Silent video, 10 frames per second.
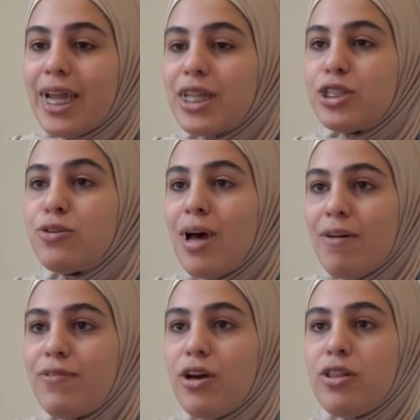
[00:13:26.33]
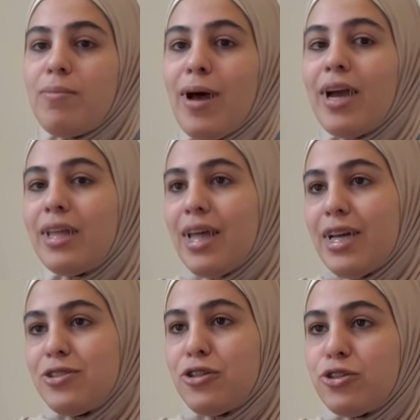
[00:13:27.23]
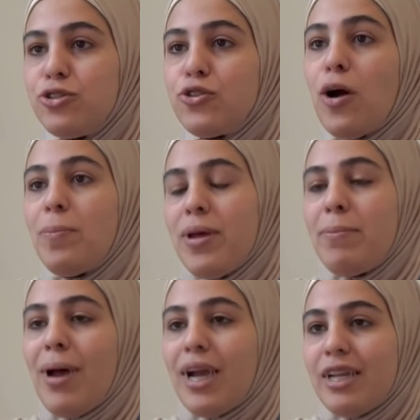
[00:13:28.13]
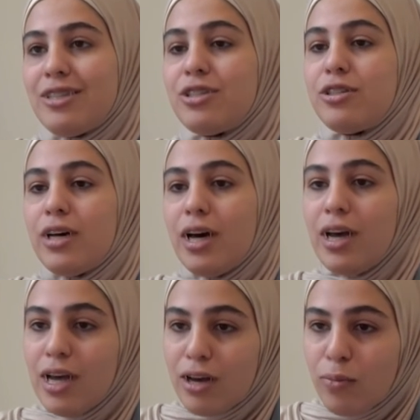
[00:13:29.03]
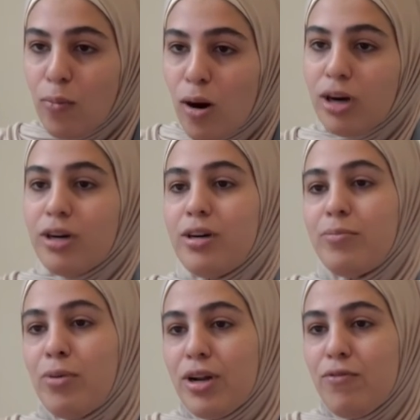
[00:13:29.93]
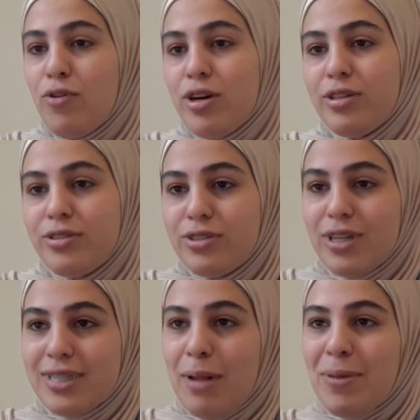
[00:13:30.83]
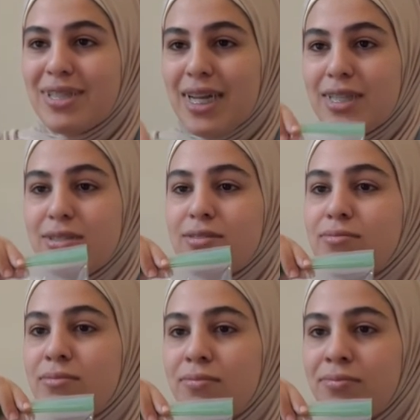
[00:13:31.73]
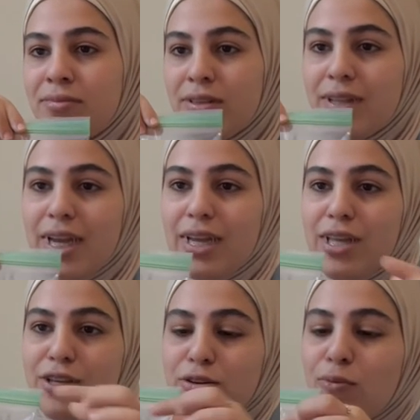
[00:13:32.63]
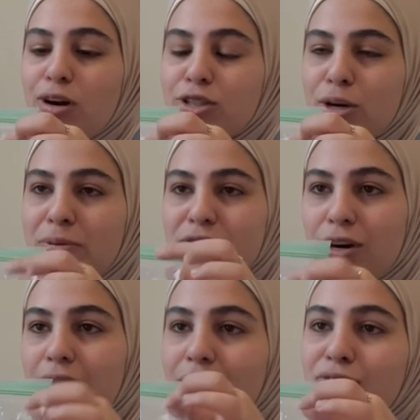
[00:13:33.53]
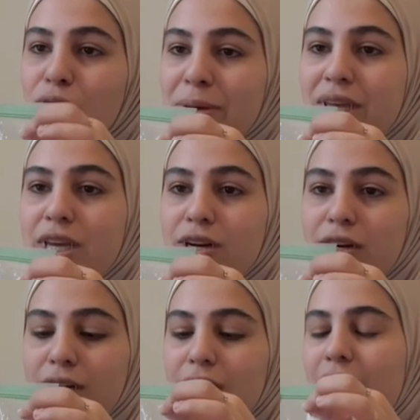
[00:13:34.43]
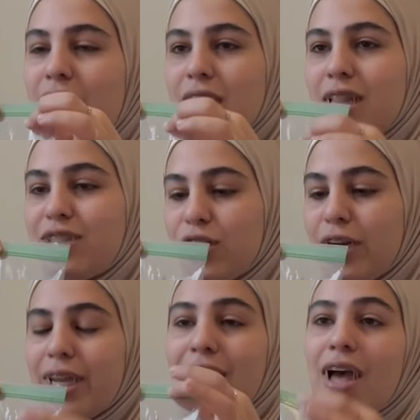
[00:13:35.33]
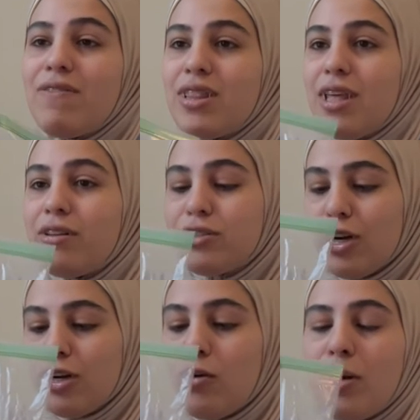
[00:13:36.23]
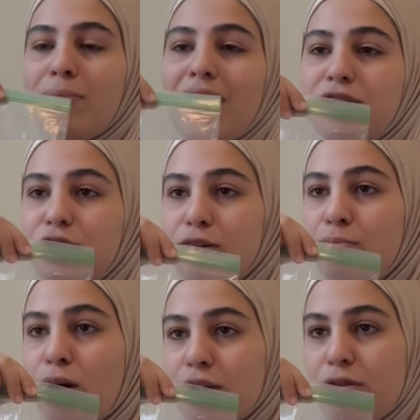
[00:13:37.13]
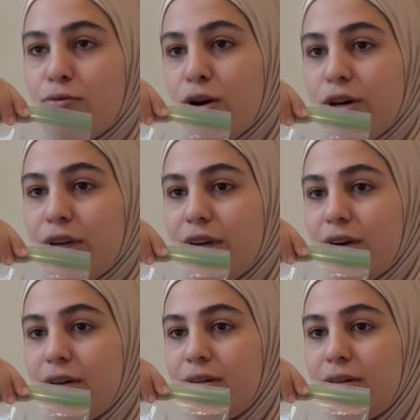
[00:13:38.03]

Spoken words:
too heavy on the bag that it starts dropping back into the body of water. Does that make sense? Like your water droplets are like forming here, and then they start getting heavy and they start going back to your body of water here.